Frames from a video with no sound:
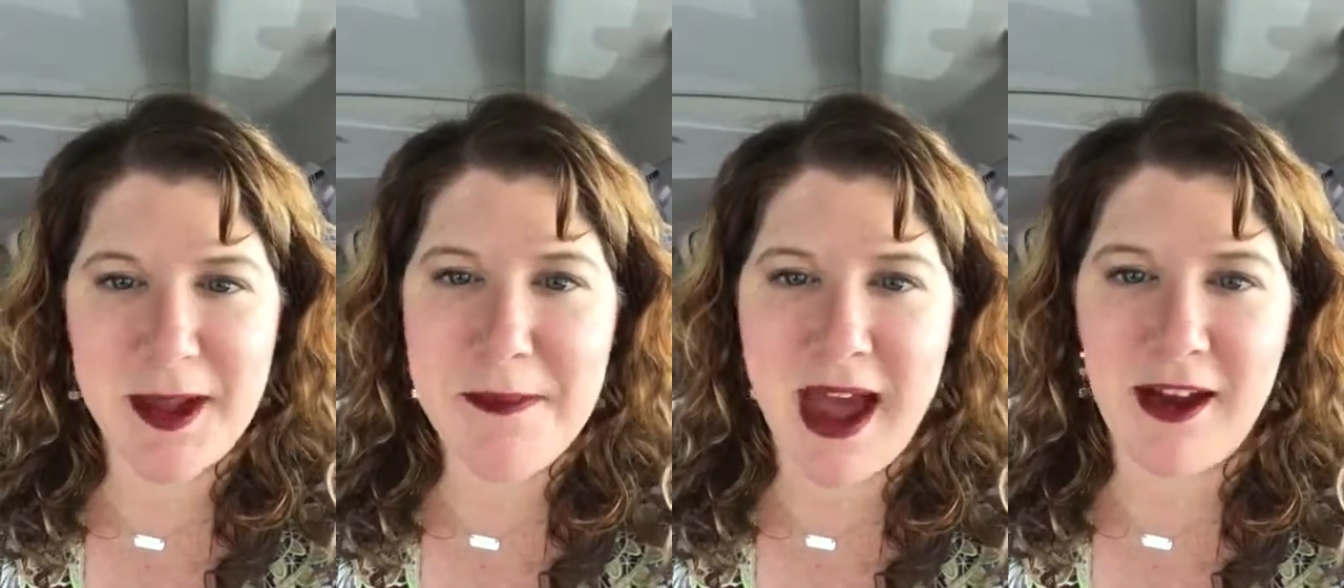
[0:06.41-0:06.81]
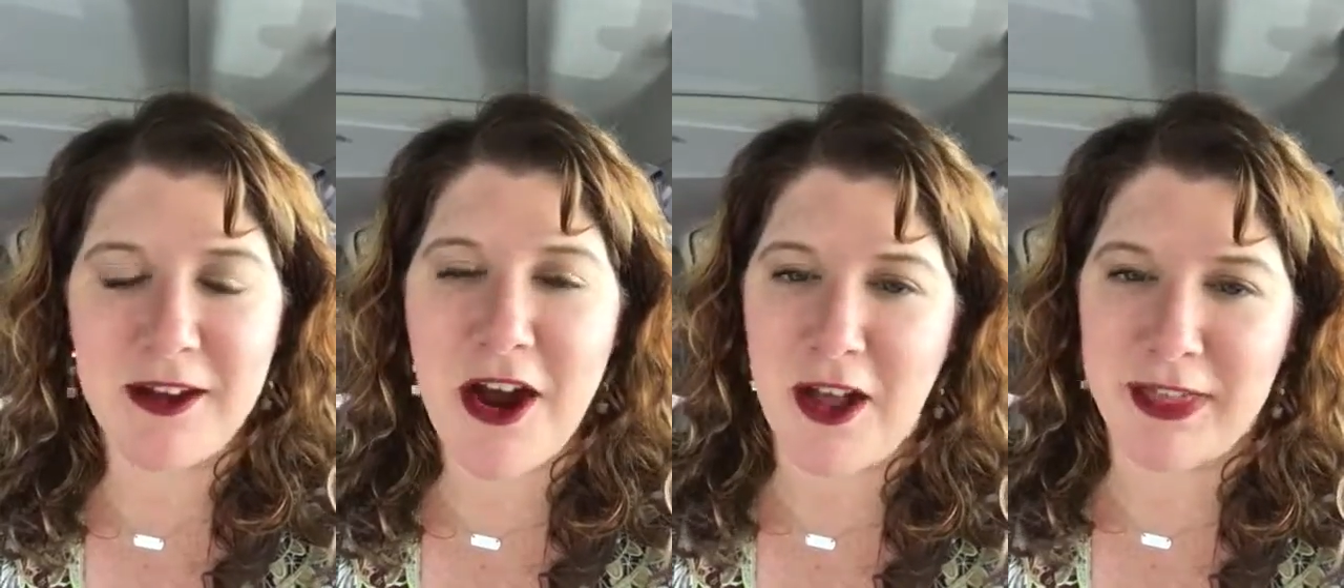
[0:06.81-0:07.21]
about
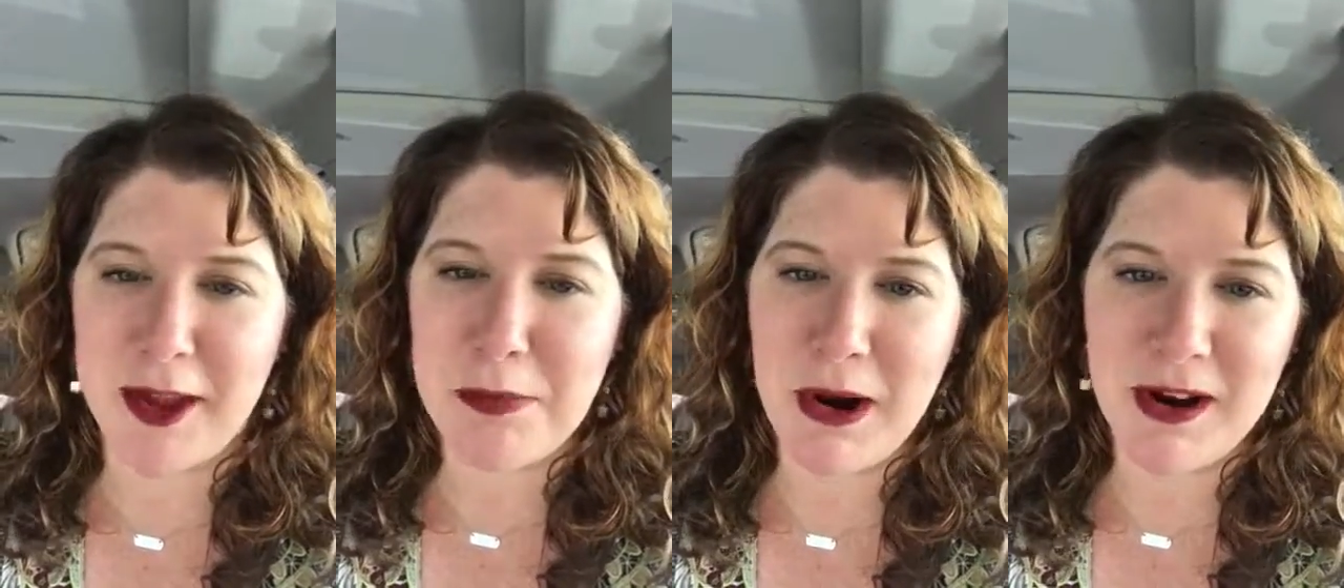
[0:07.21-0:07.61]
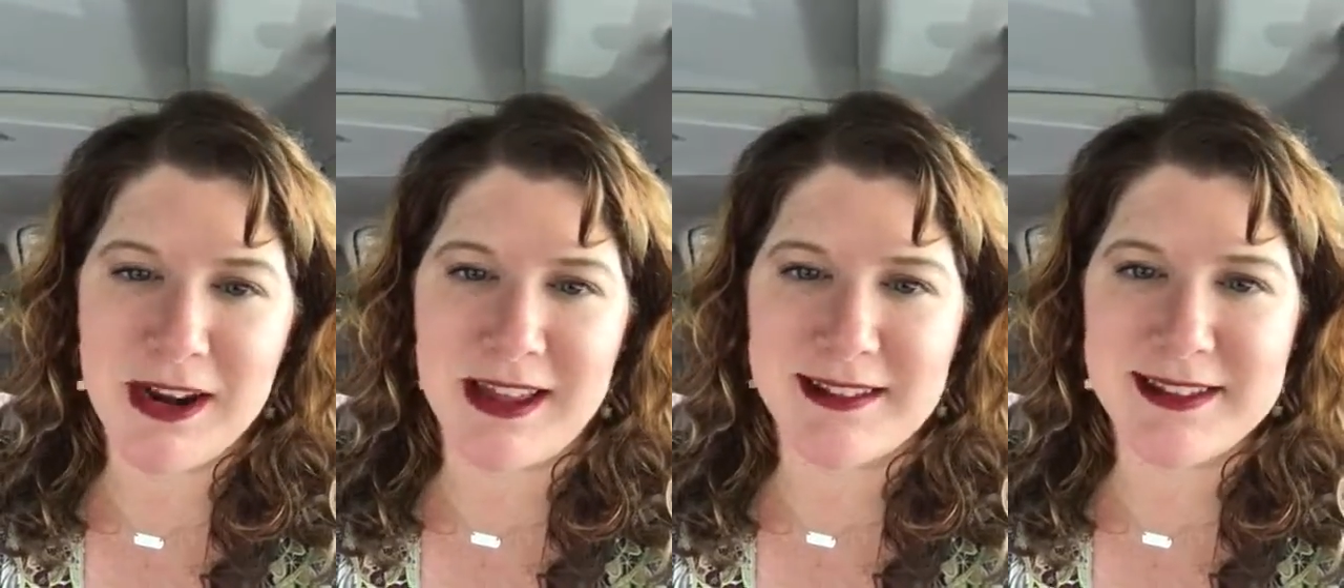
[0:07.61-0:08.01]
online
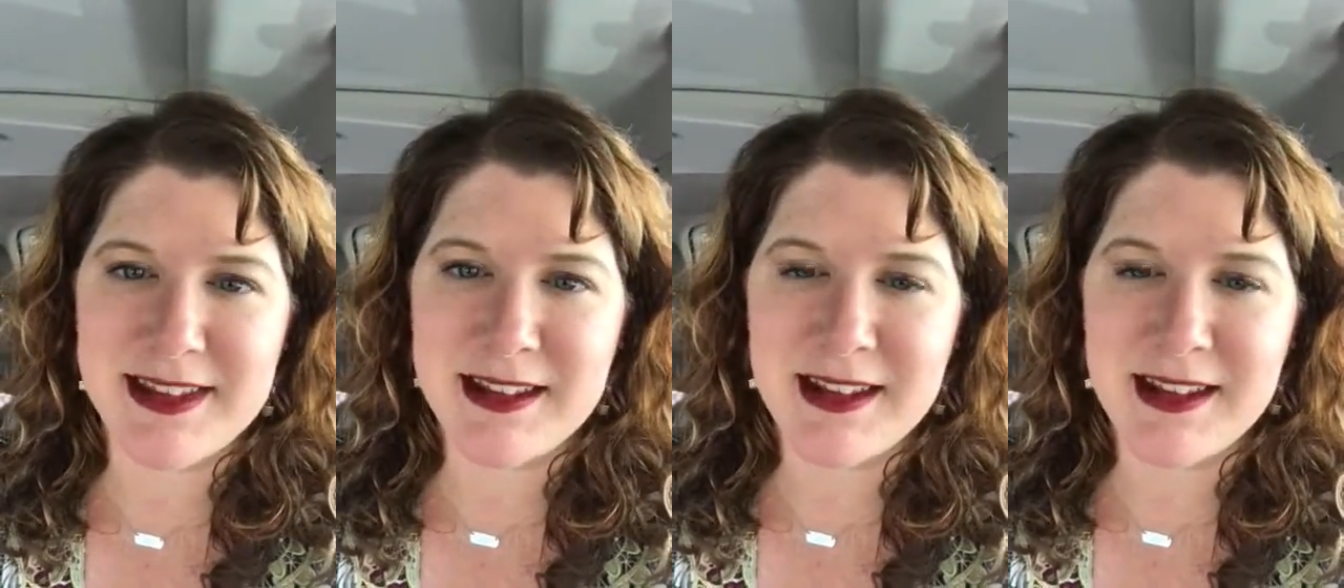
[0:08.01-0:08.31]
parties.